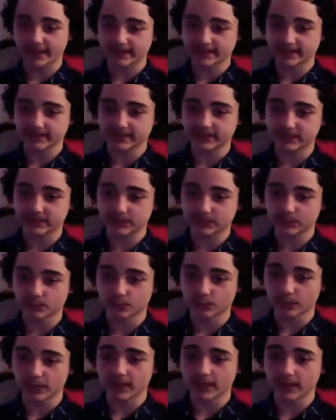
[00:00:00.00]
It's
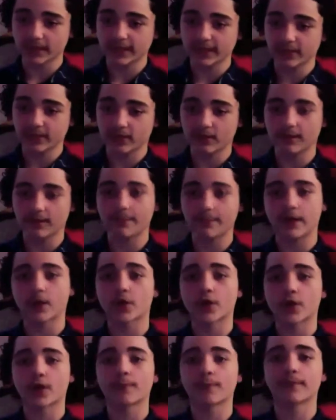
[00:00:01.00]
really all
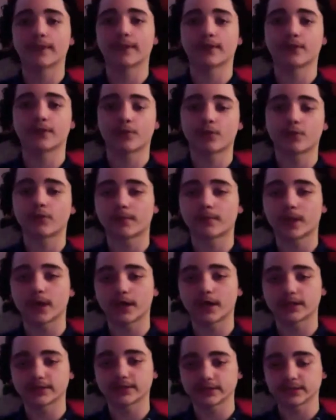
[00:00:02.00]
about her being her own
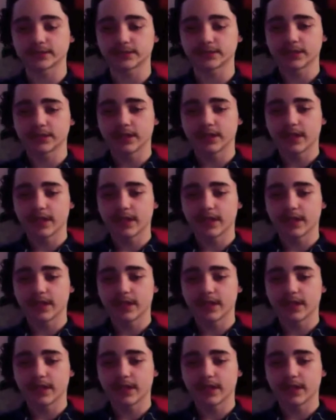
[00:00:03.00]
boss, and